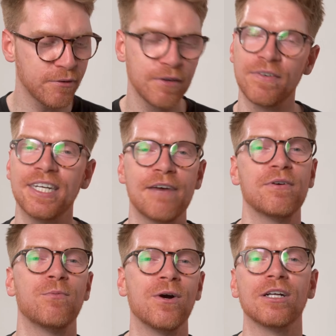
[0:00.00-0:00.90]
if you've
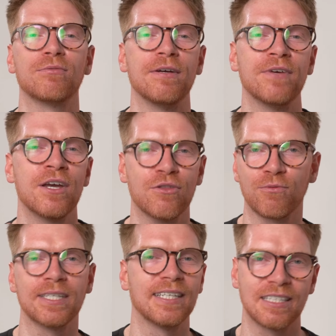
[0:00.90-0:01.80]
never worked with
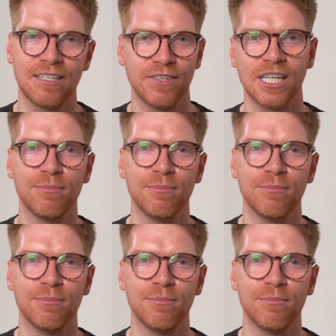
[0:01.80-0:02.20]
360 video